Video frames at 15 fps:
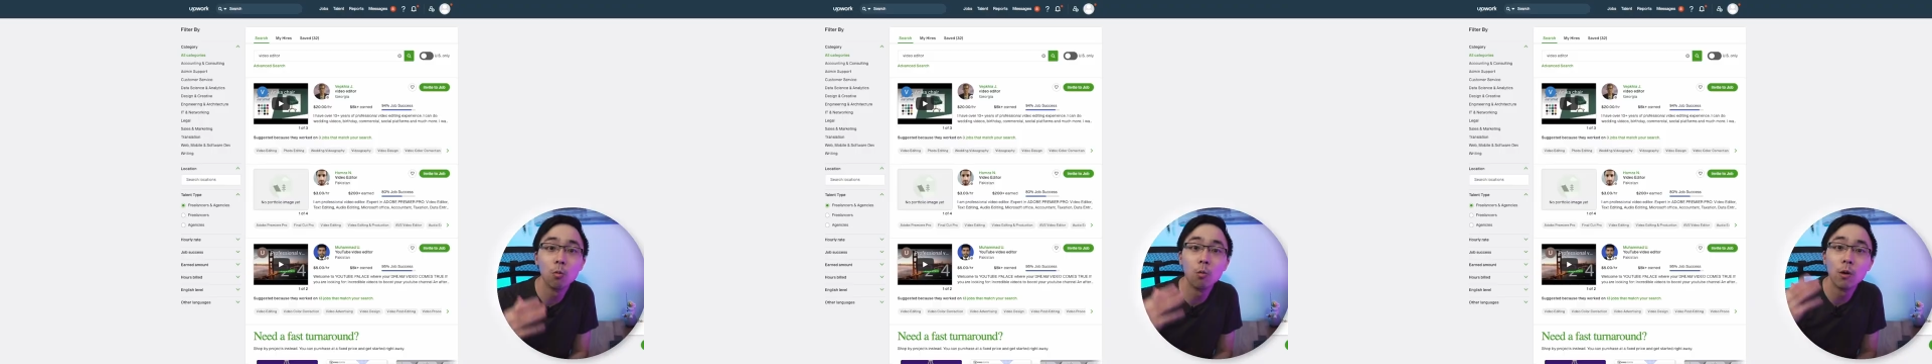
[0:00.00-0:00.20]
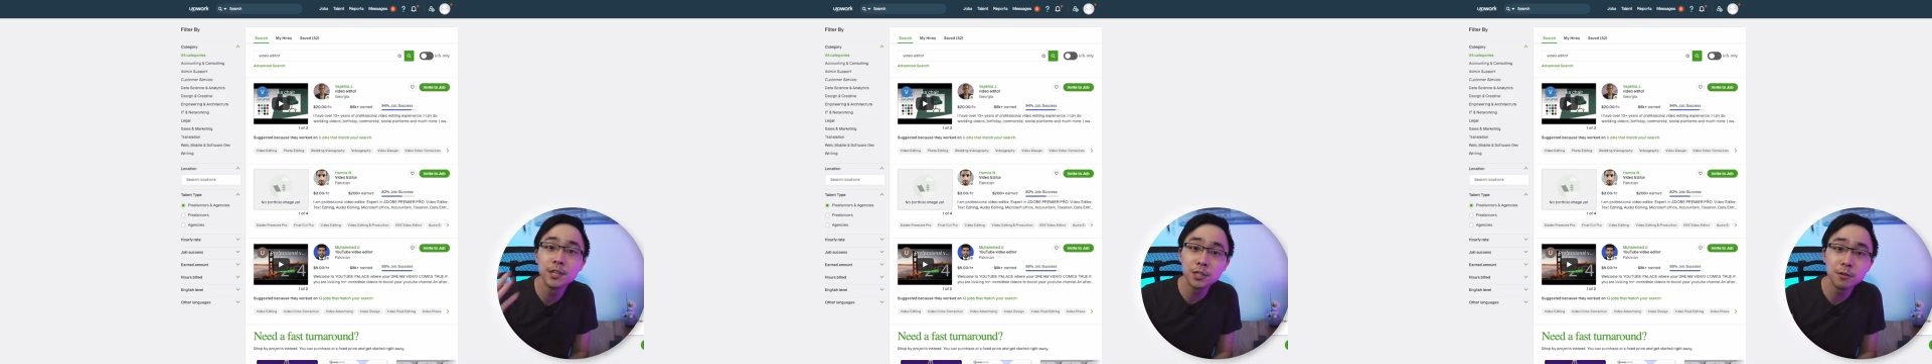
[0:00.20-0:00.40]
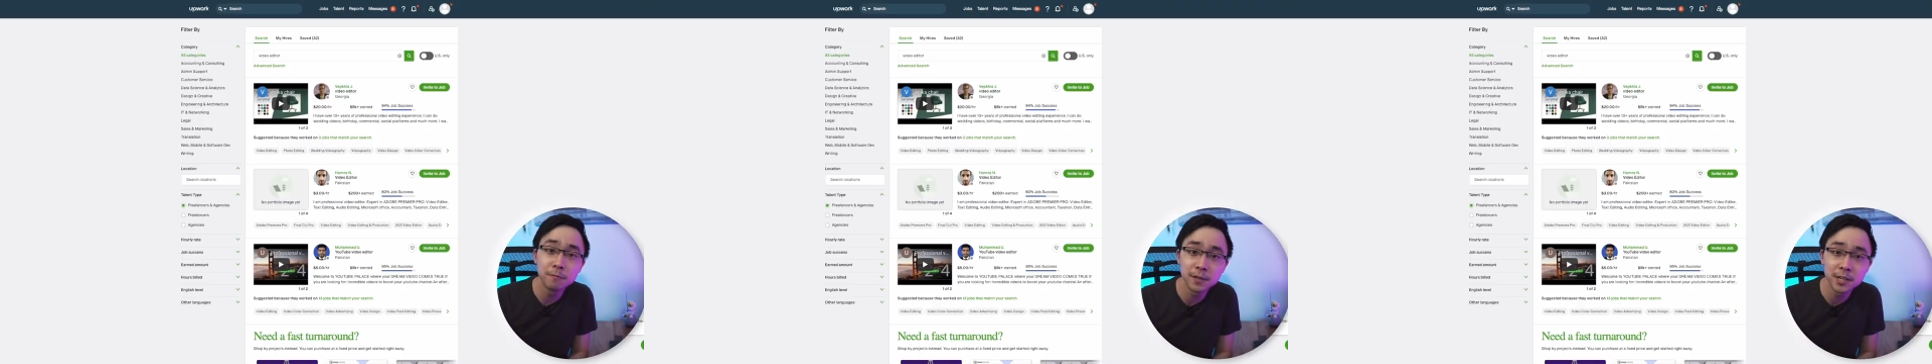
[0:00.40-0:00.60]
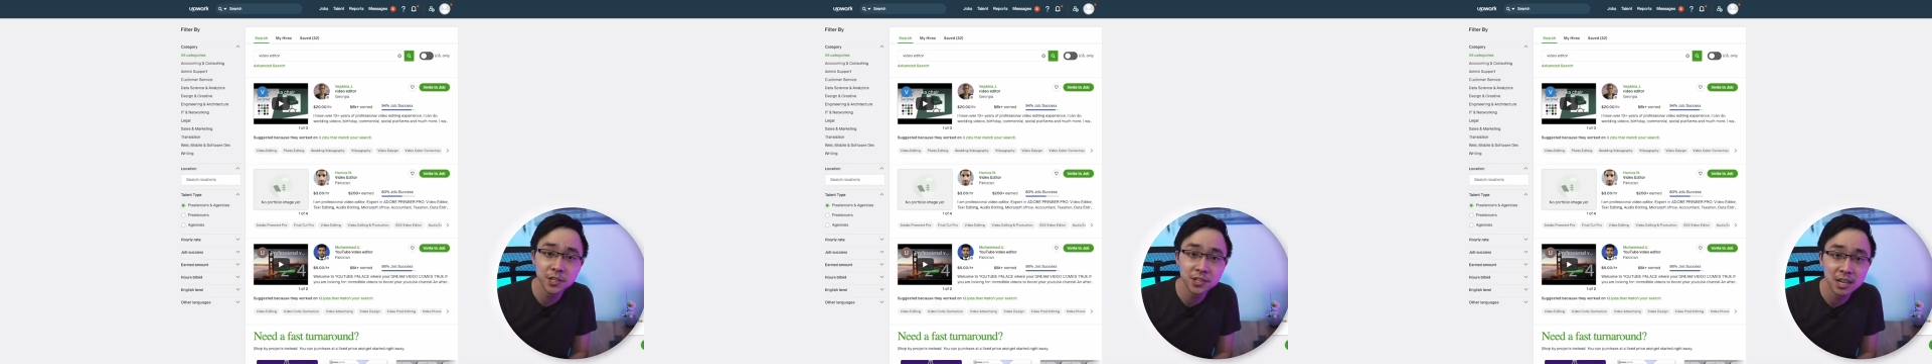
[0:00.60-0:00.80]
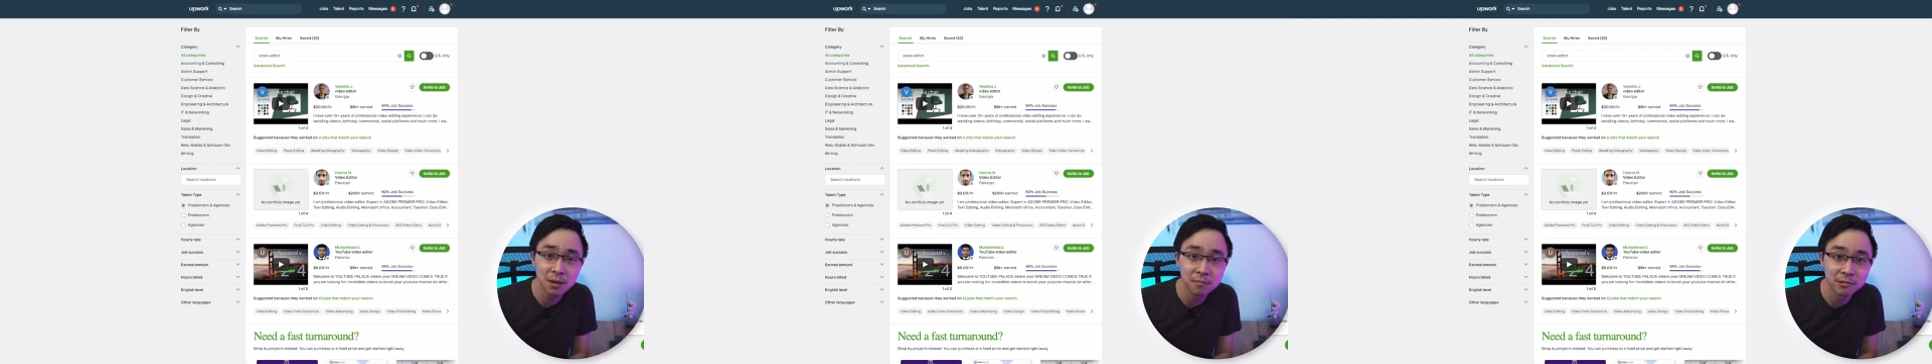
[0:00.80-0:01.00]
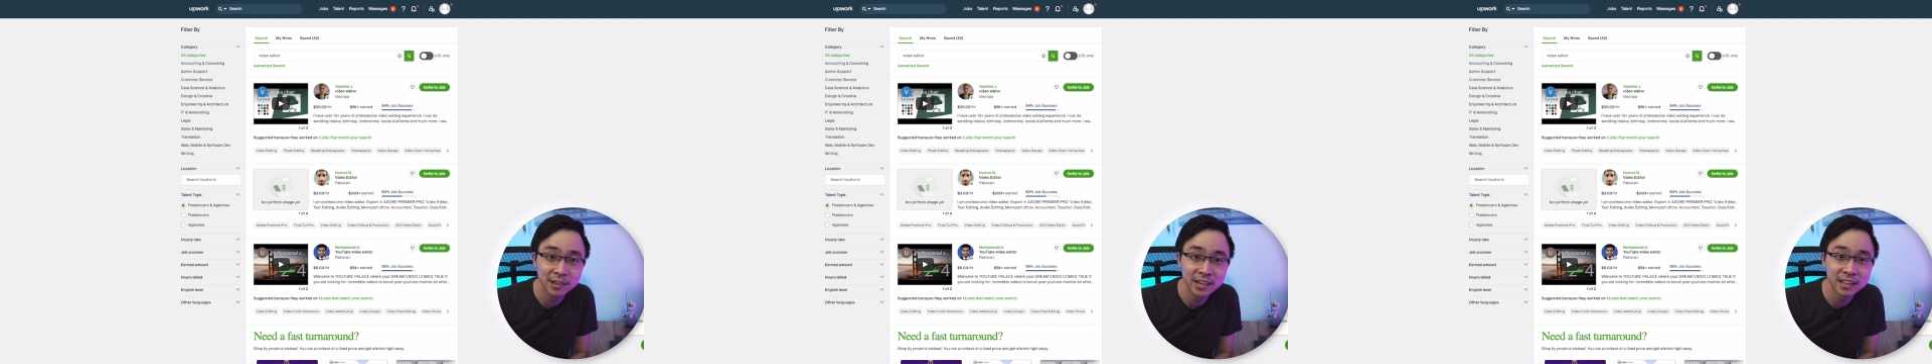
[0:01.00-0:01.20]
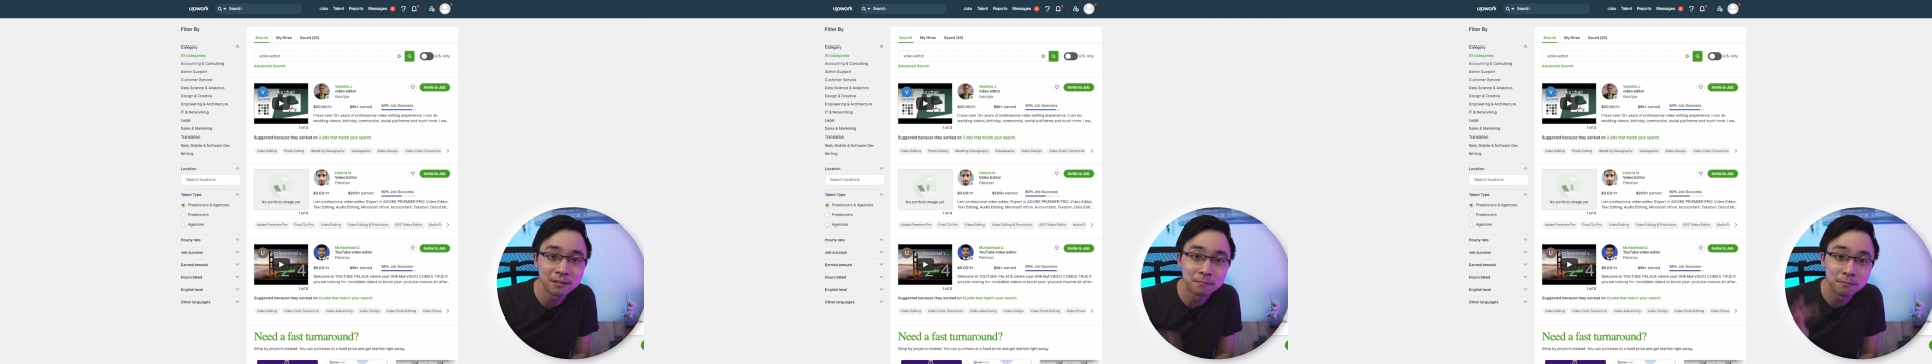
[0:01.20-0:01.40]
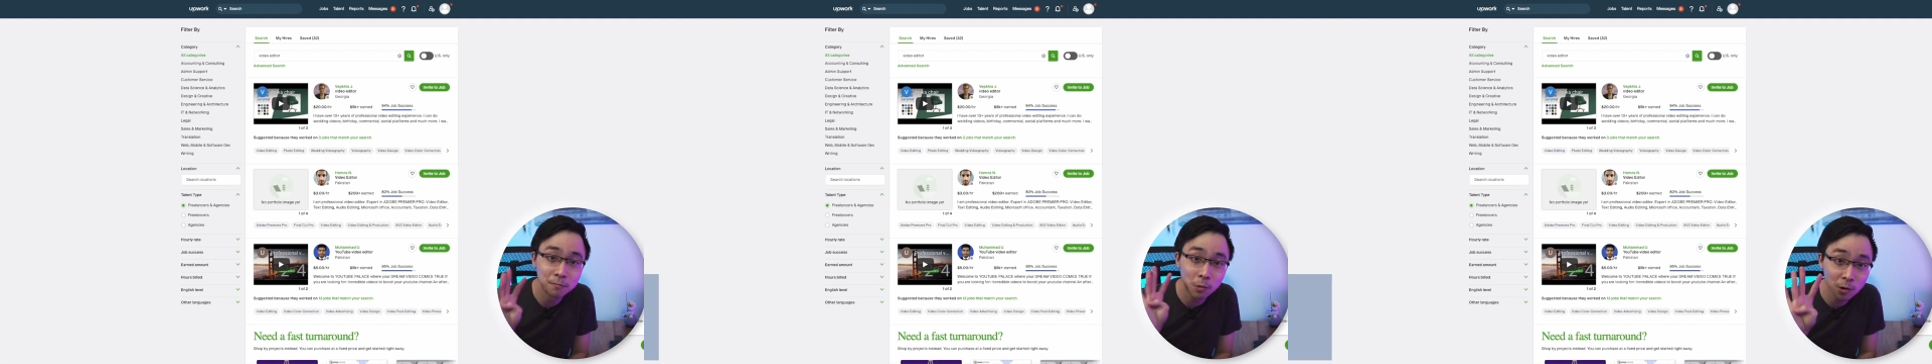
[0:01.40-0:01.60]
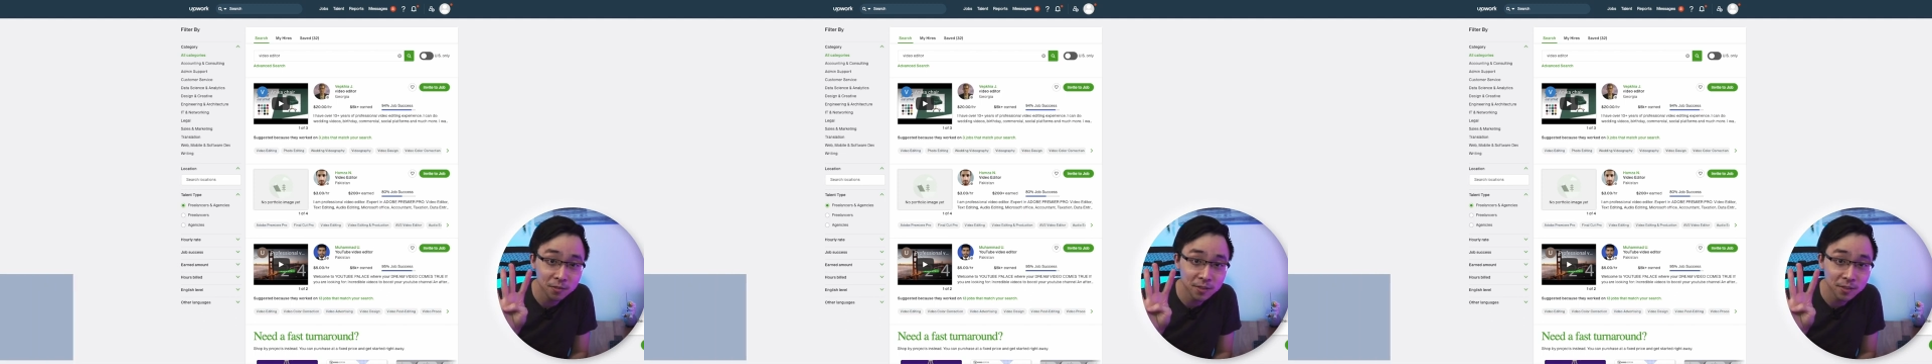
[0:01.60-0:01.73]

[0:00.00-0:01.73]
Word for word: once you finish step three, the fourth